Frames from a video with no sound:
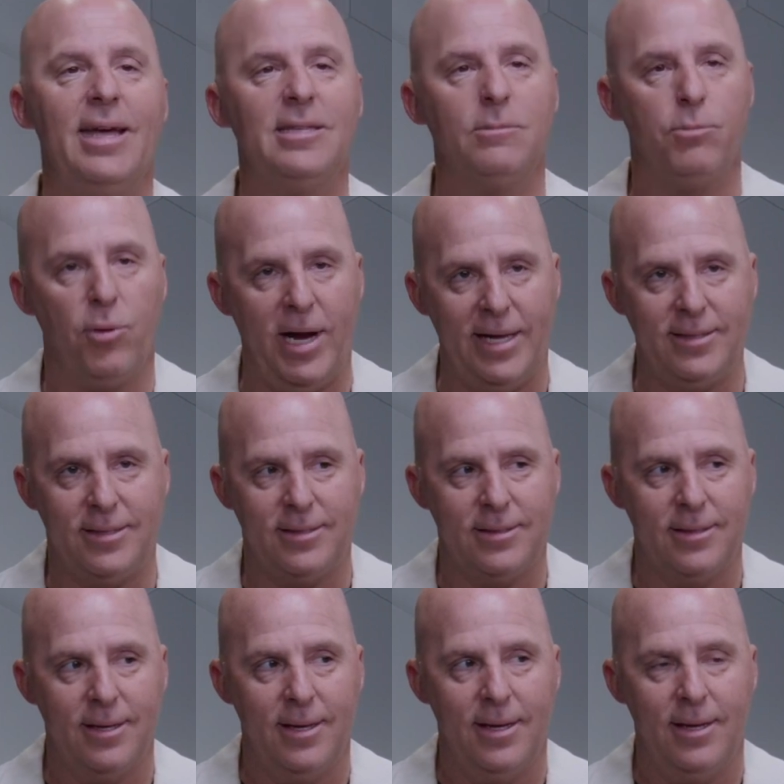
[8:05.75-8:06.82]
is
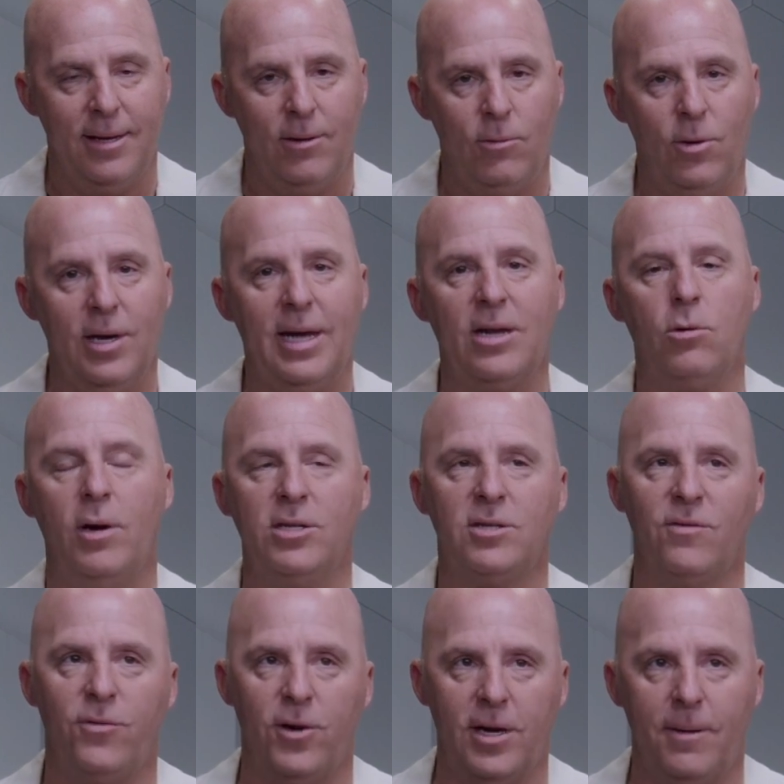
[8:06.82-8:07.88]
breads. Well, I got a
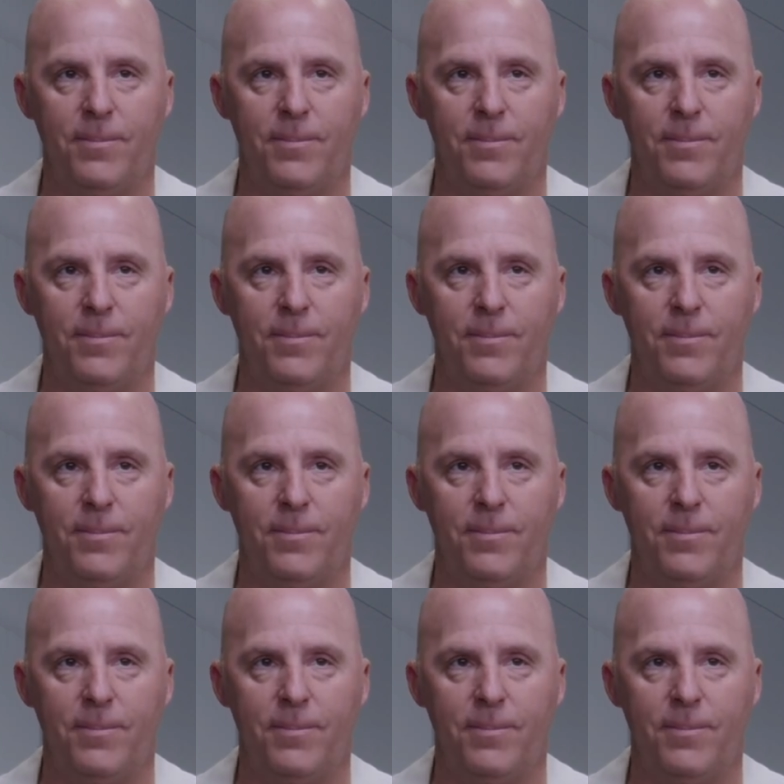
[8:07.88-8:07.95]
question for